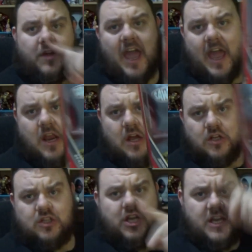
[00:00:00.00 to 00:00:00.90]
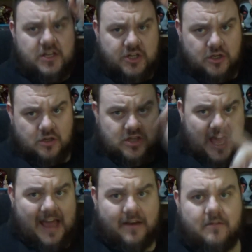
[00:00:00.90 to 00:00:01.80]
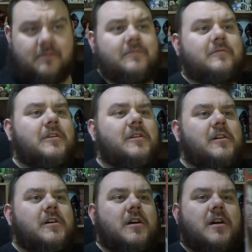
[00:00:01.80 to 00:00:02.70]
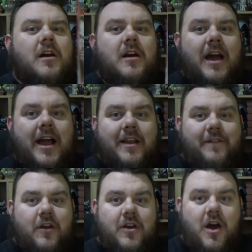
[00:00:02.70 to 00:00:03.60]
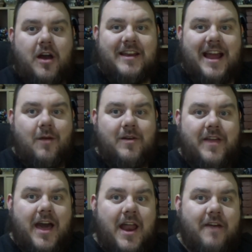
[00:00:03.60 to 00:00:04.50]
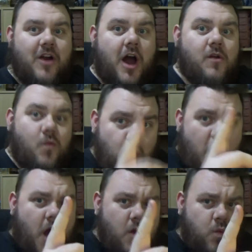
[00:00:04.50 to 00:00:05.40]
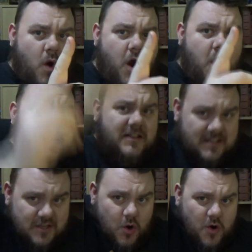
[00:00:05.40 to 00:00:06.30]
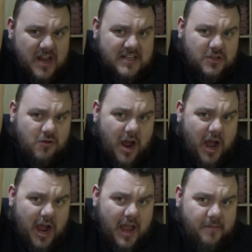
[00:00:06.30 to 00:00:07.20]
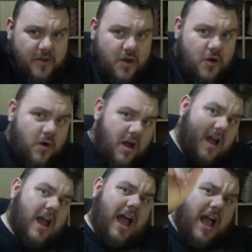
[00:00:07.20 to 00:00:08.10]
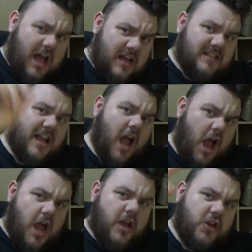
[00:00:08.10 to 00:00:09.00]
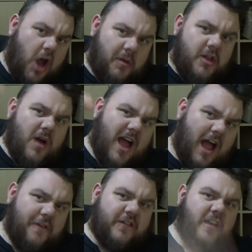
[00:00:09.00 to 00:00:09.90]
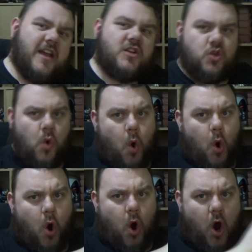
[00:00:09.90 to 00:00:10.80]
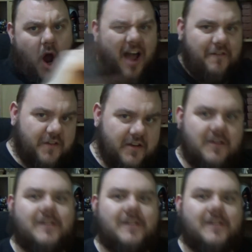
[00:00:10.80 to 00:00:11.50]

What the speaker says: can't teach that. And if you're not down with that, I've got one word to describe you. S-A-W-F-T, Swift.